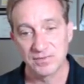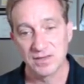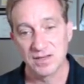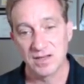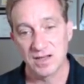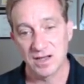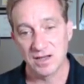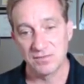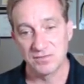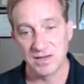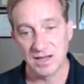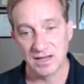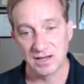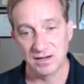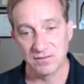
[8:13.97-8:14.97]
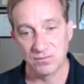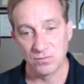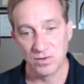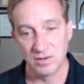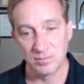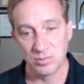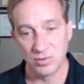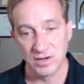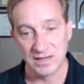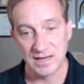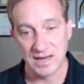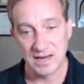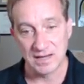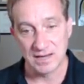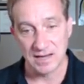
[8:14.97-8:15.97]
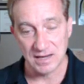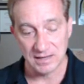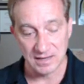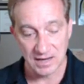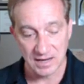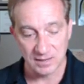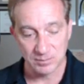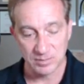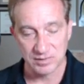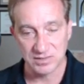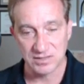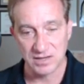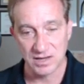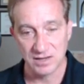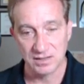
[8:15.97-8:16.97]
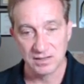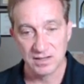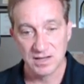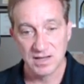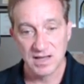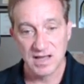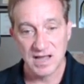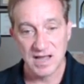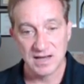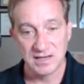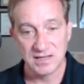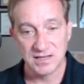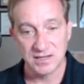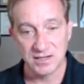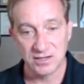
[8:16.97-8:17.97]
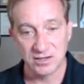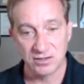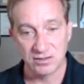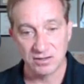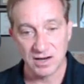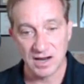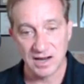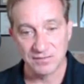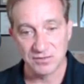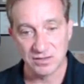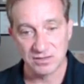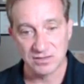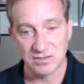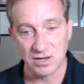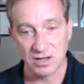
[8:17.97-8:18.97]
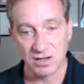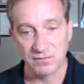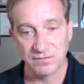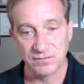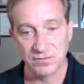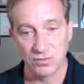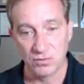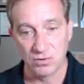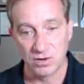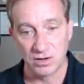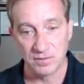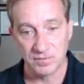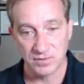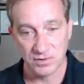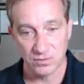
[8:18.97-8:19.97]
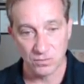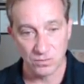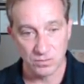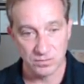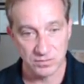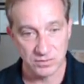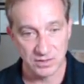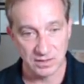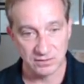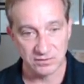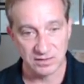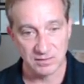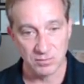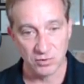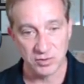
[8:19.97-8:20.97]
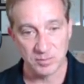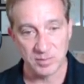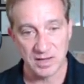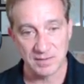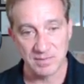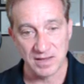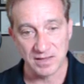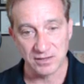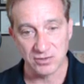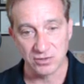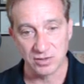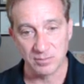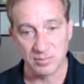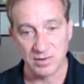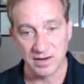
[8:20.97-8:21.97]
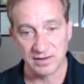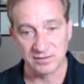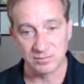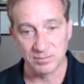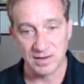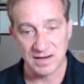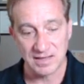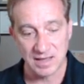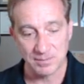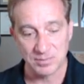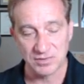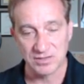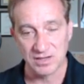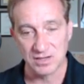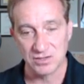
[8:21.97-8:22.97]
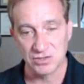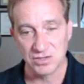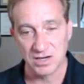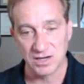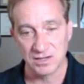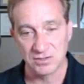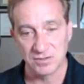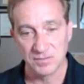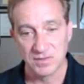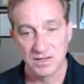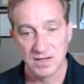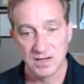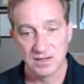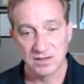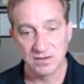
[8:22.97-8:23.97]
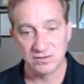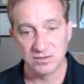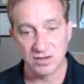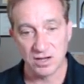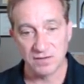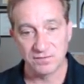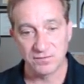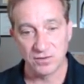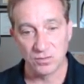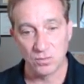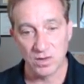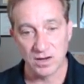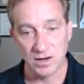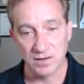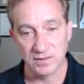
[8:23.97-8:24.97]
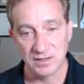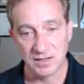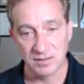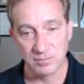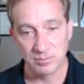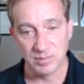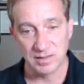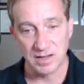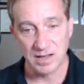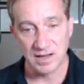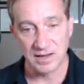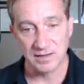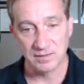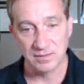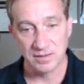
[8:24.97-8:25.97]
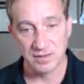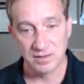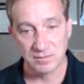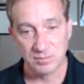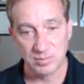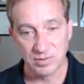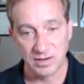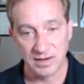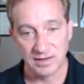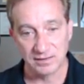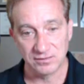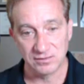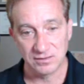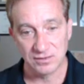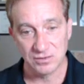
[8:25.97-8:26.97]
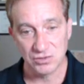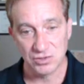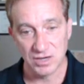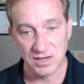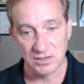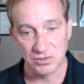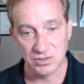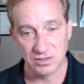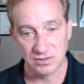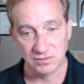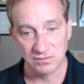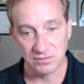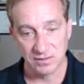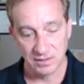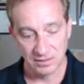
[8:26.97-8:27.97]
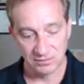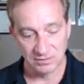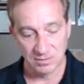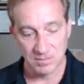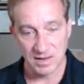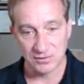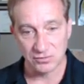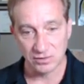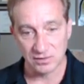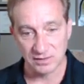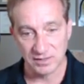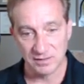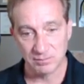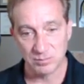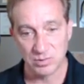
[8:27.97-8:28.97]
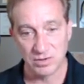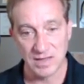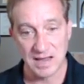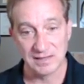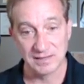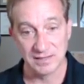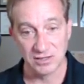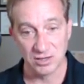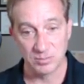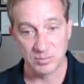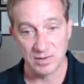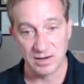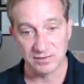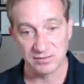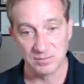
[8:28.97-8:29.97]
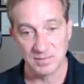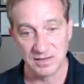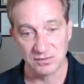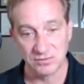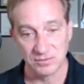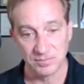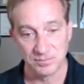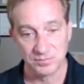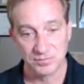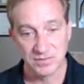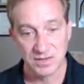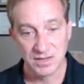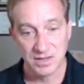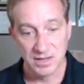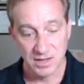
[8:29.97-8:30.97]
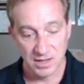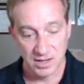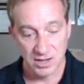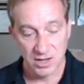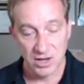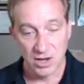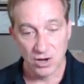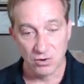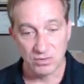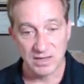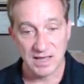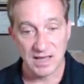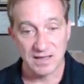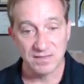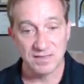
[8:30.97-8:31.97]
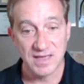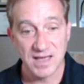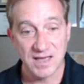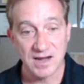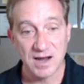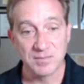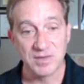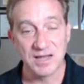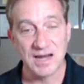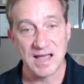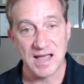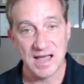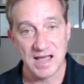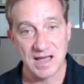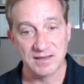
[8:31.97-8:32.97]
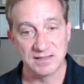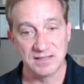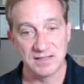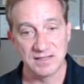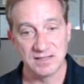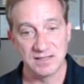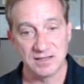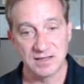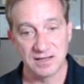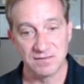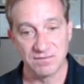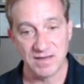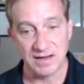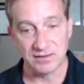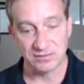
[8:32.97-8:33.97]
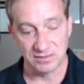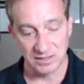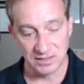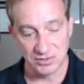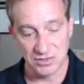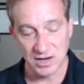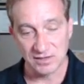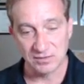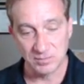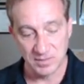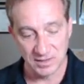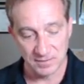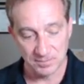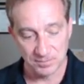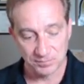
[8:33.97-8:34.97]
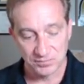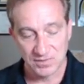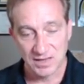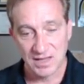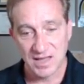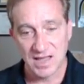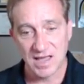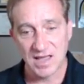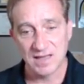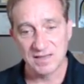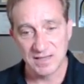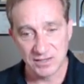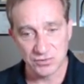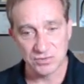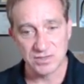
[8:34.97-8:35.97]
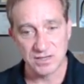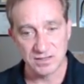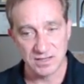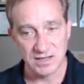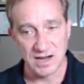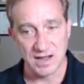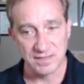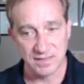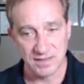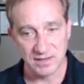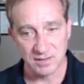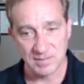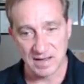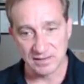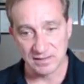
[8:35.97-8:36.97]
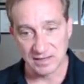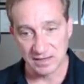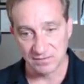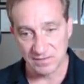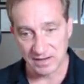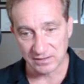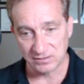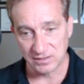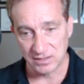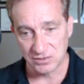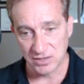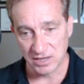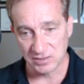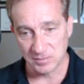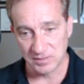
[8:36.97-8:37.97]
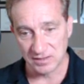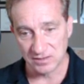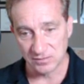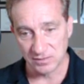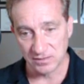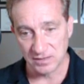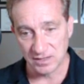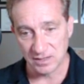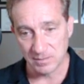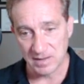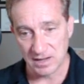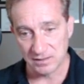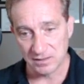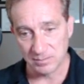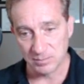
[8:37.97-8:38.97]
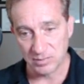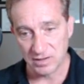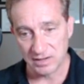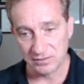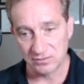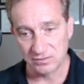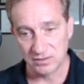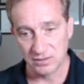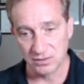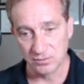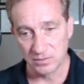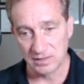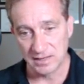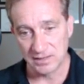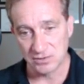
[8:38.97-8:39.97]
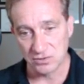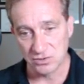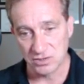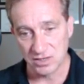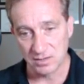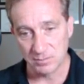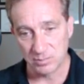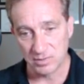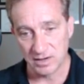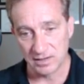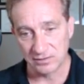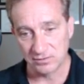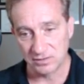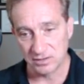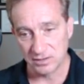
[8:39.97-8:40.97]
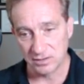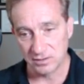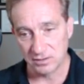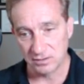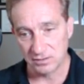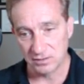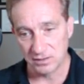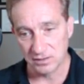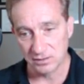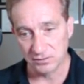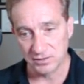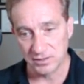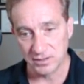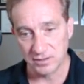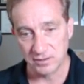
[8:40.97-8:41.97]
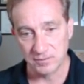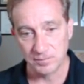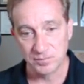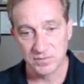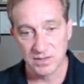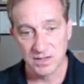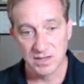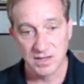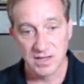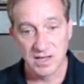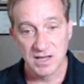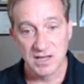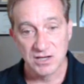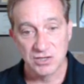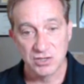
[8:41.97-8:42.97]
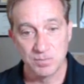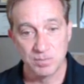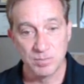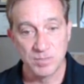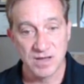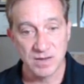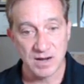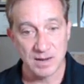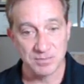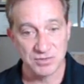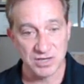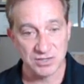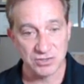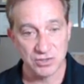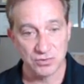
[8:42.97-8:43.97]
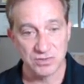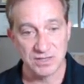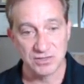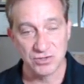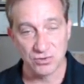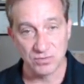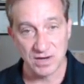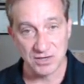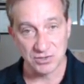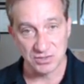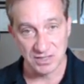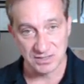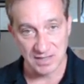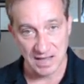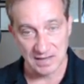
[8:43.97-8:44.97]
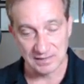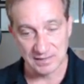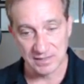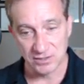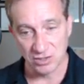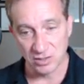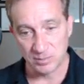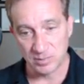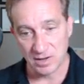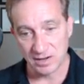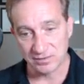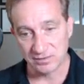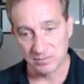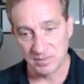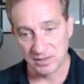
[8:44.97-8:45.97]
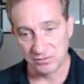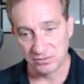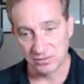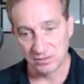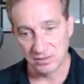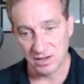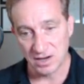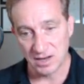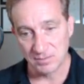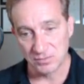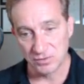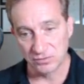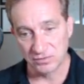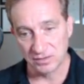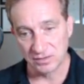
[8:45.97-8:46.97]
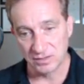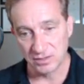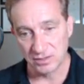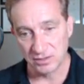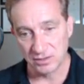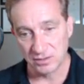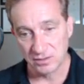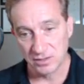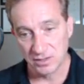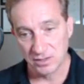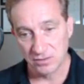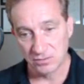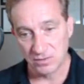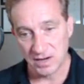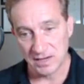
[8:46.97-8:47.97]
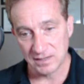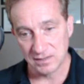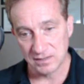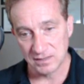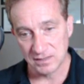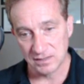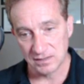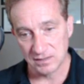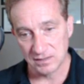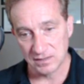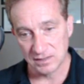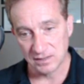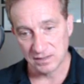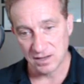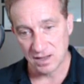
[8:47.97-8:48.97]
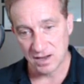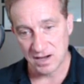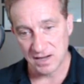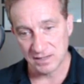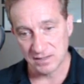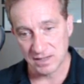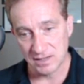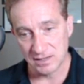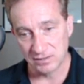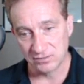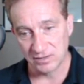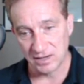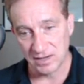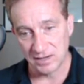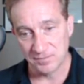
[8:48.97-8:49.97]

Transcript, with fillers: of negative 1.888%. And here I've just solved for, you can see, multiplied by the current price by that percentage change to solve for what are the implied price changes symmetrically per that linear approximation. Okay, then I'm going to add the convexity adjustment and the interesting thing I think about the convexity adjustment is if we think about the price yield relationship, price here, yield here, and I'm just using duration as that linear approximation. I'm using here, right, the, the line that is a